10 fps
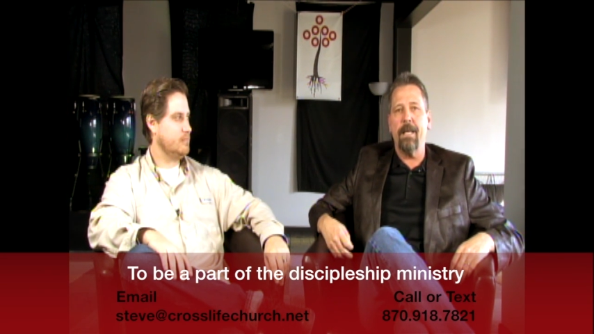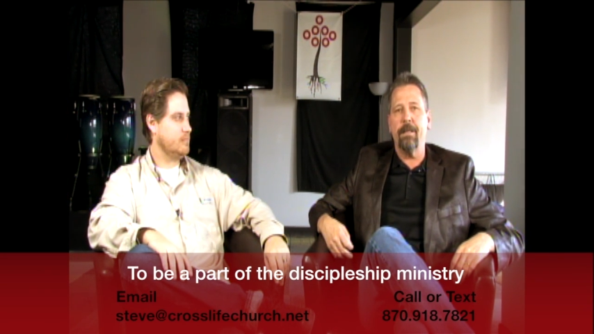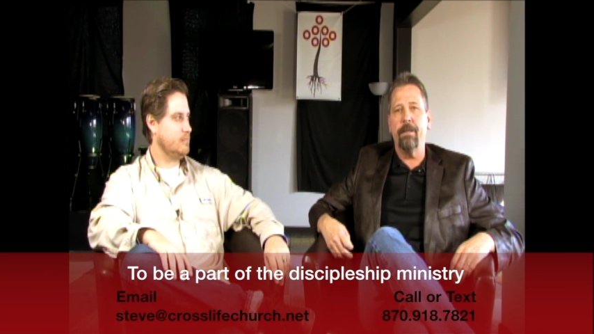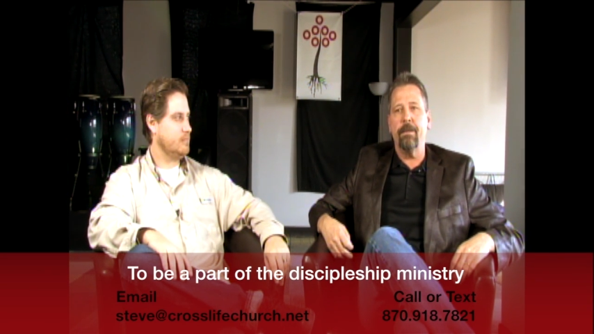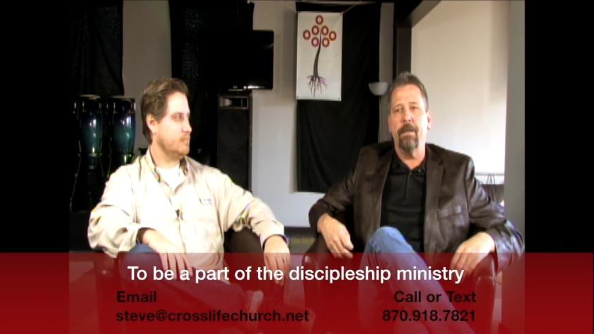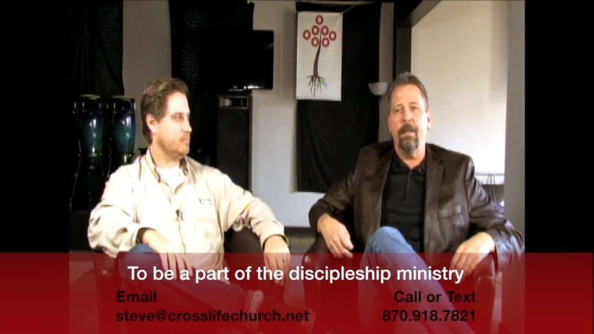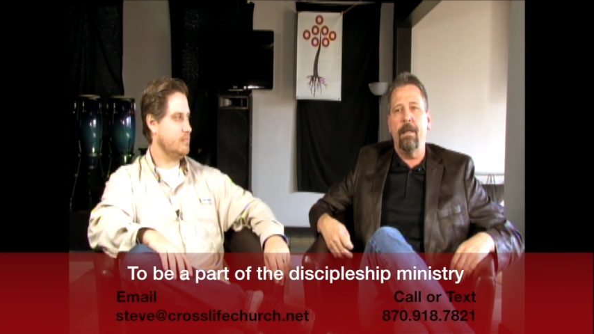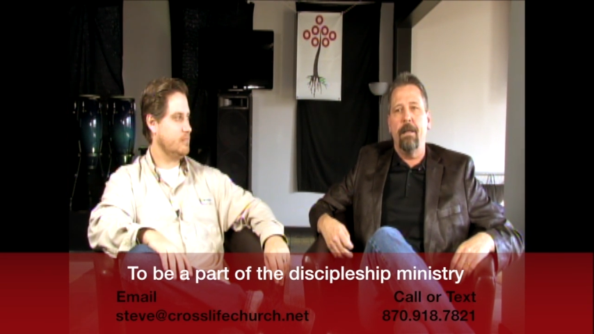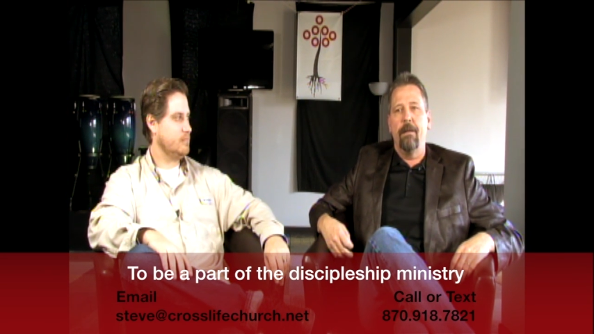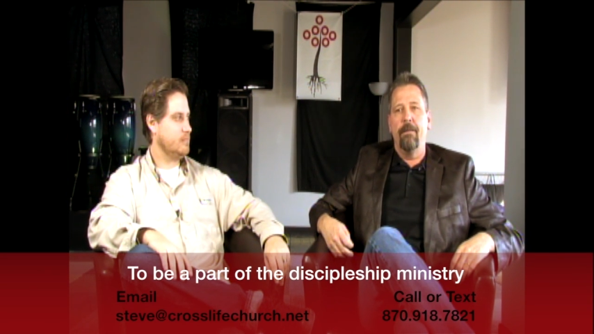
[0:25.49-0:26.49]
Speaker 1: do,
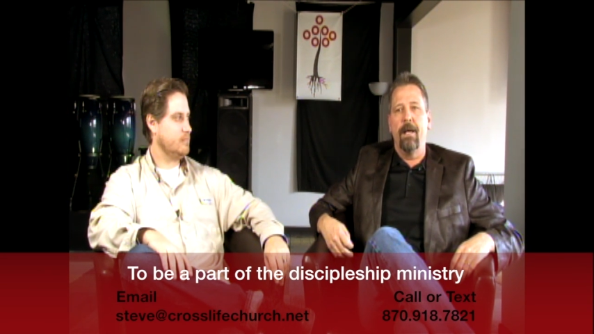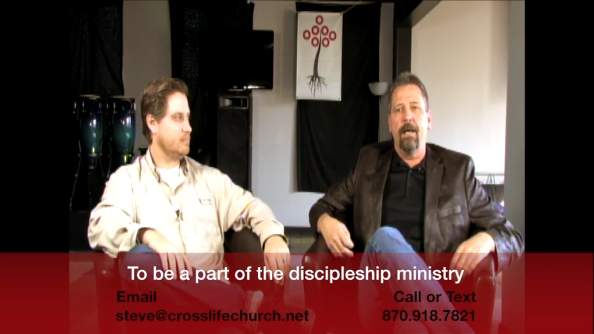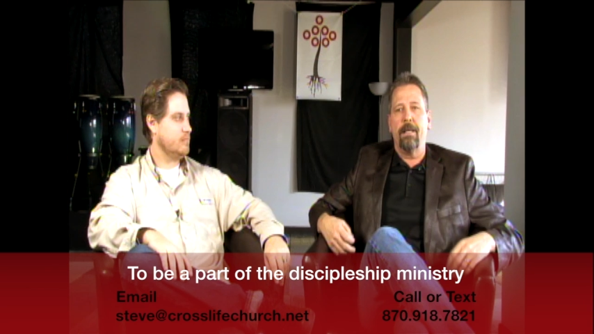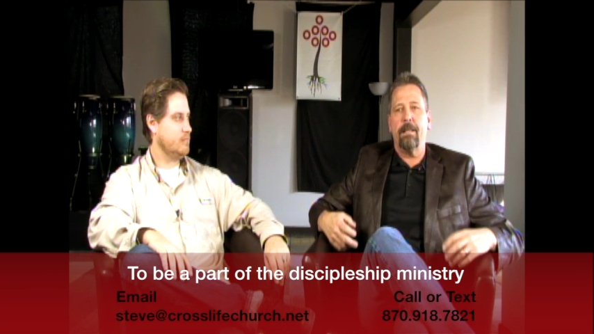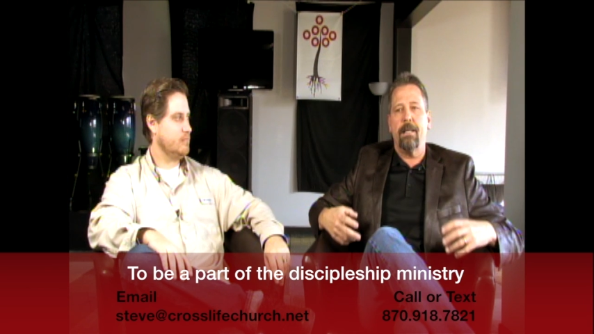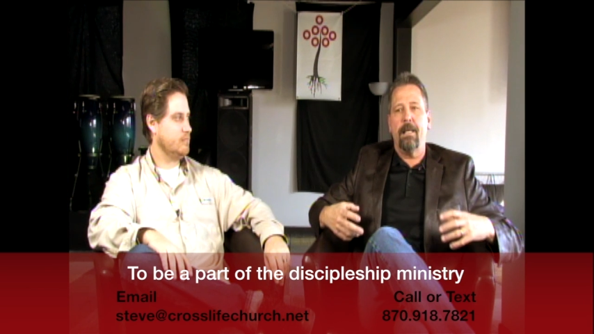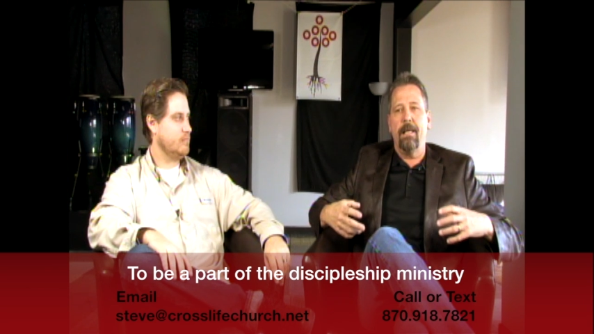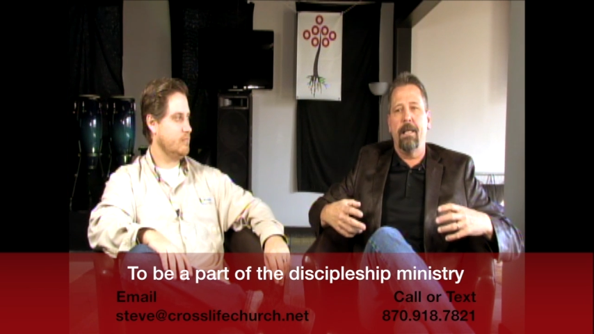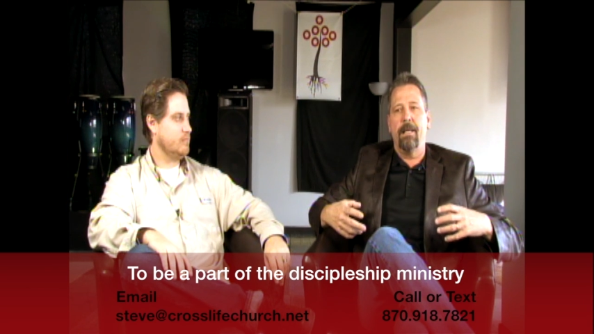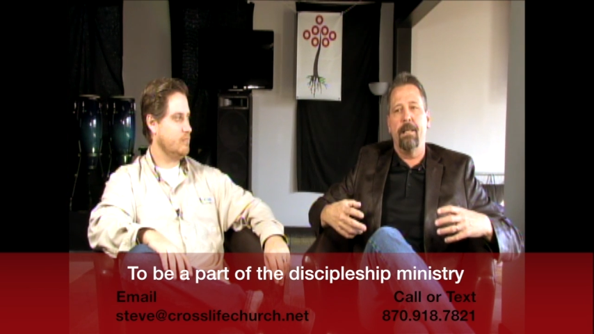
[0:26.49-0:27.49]
that
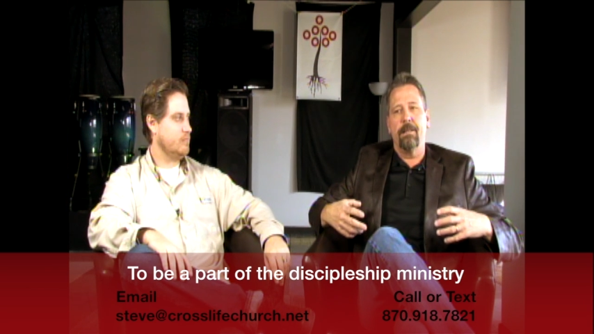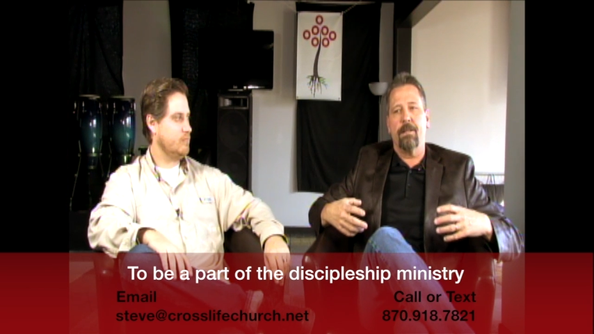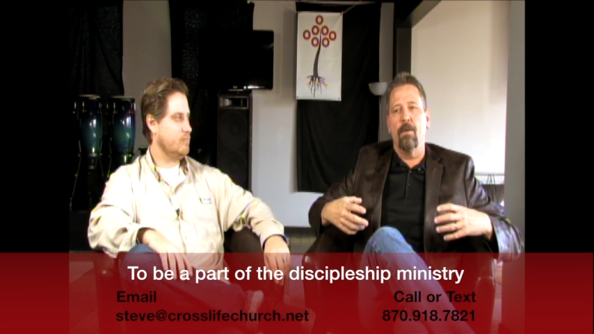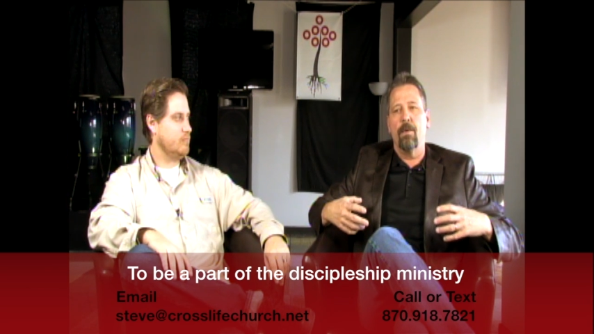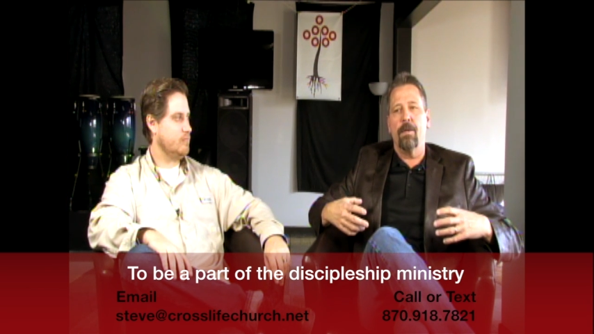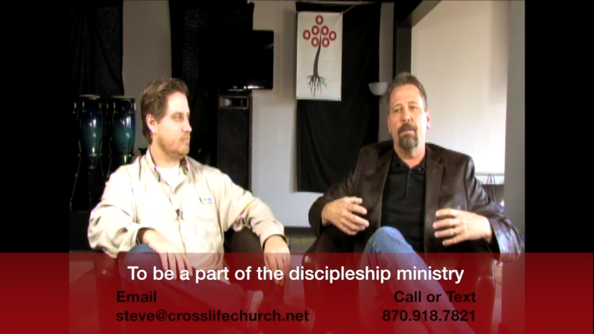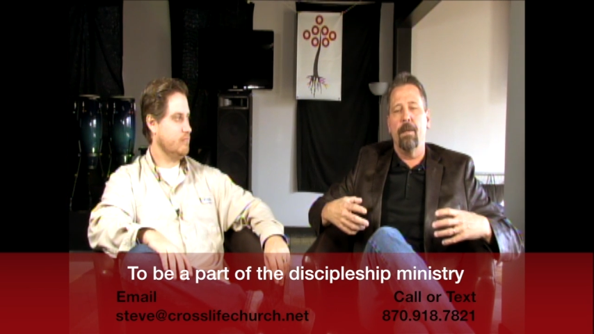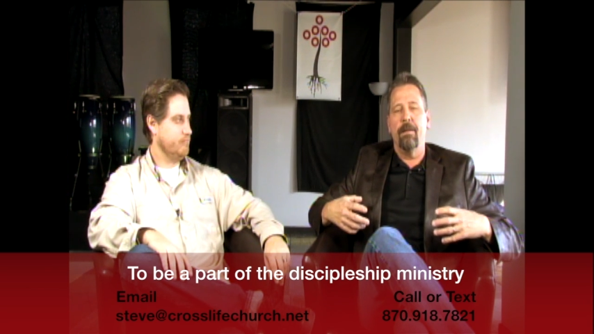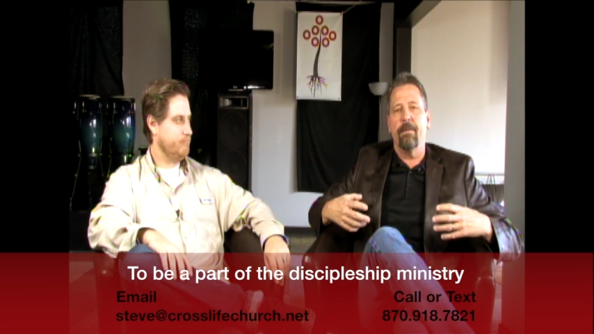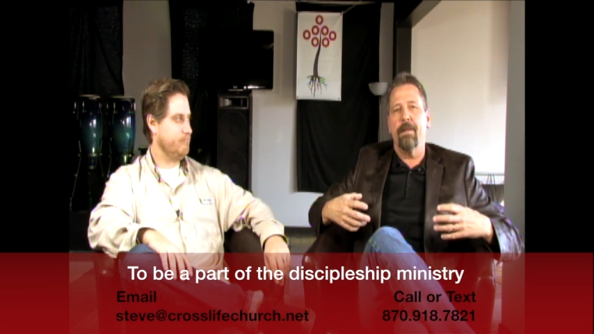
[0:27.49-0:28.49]
it is going to be
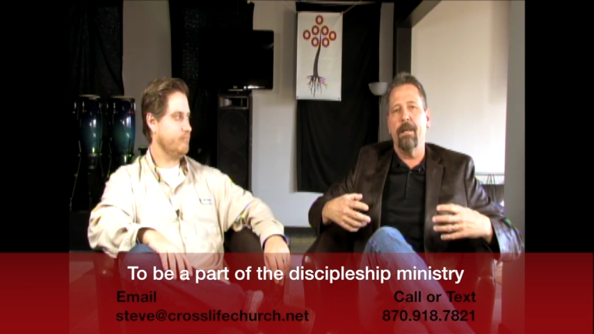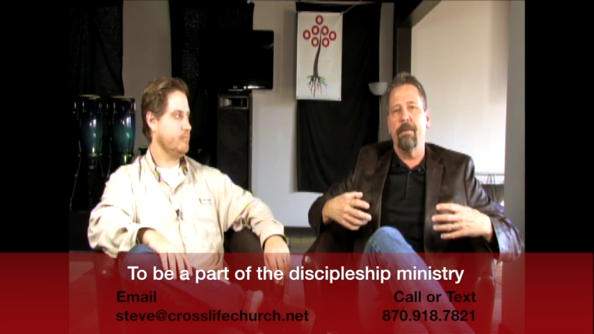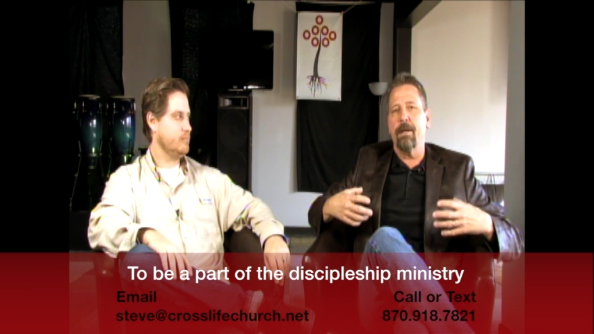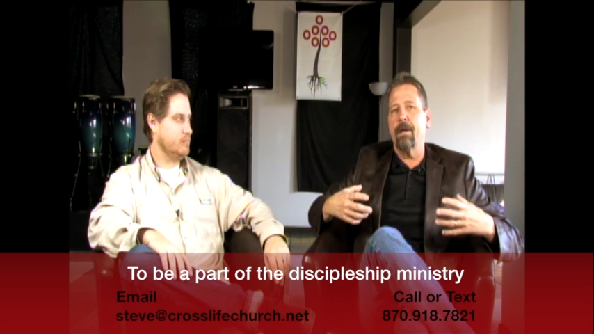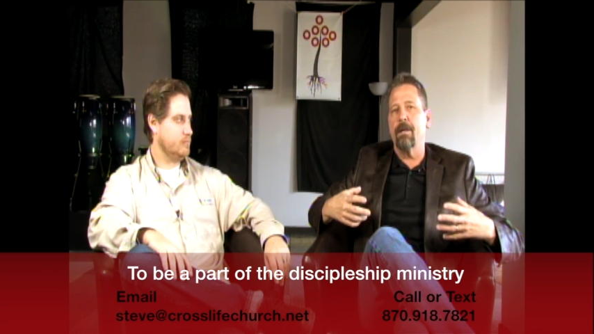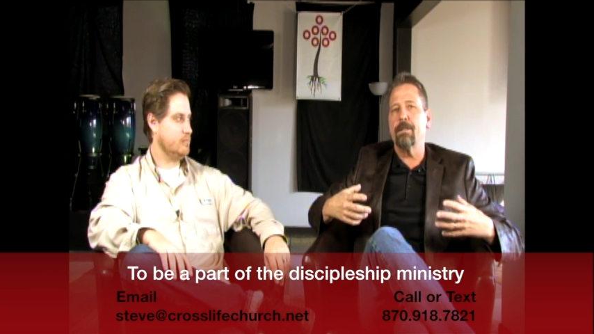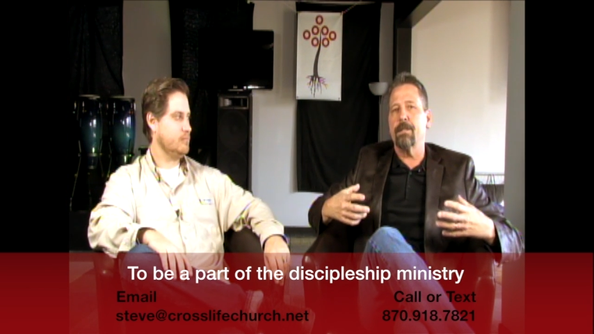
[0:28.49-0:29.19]
the thing that carries